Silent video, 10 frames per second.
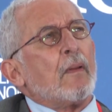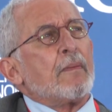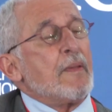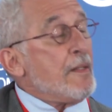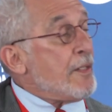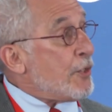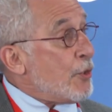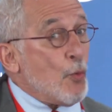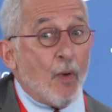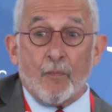the
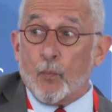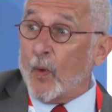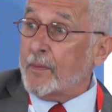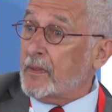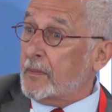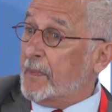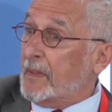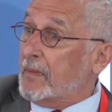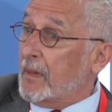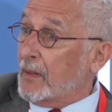issue of what to be
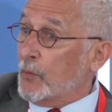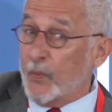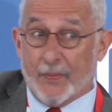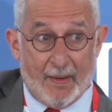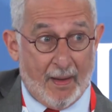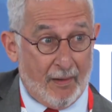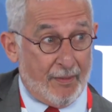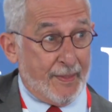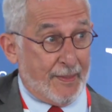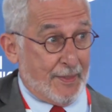done with the
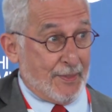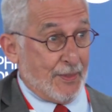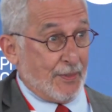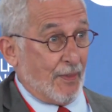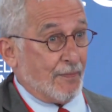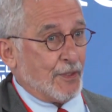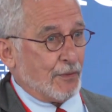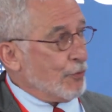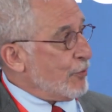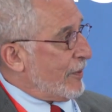heritages of
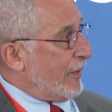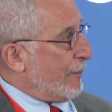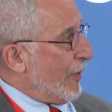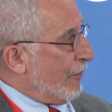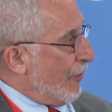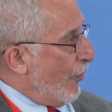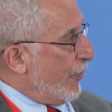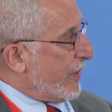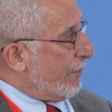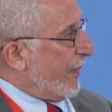Jerusalem
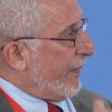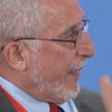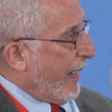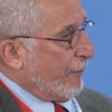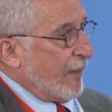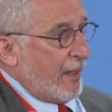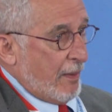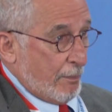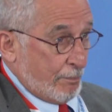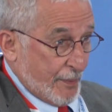arose and became
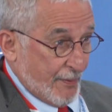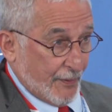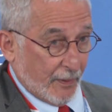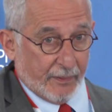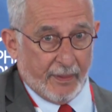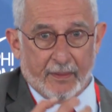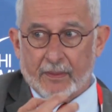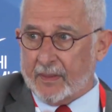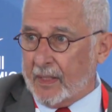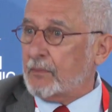pivotal and
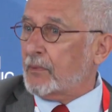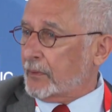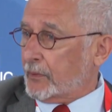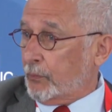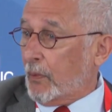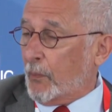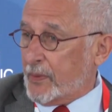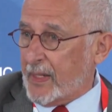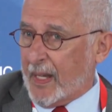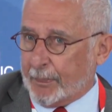central to what
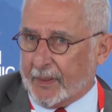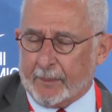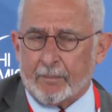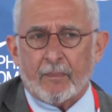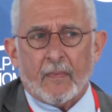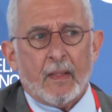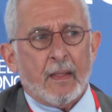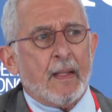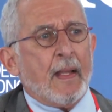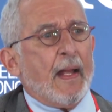was happening.
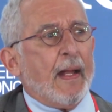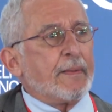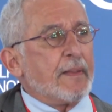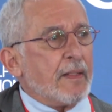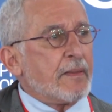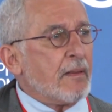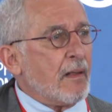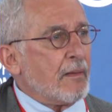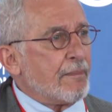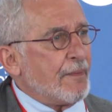And Yasser
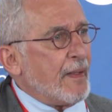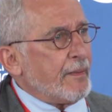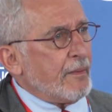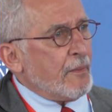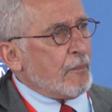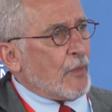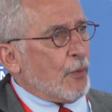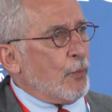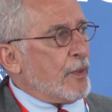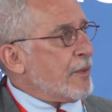Arafat
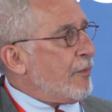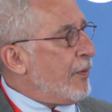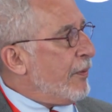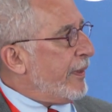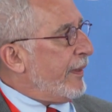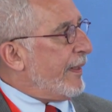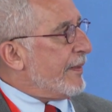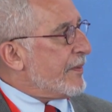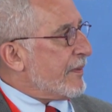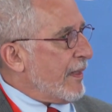was quoted
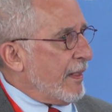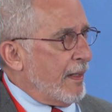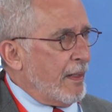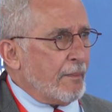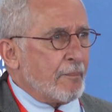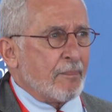as saying,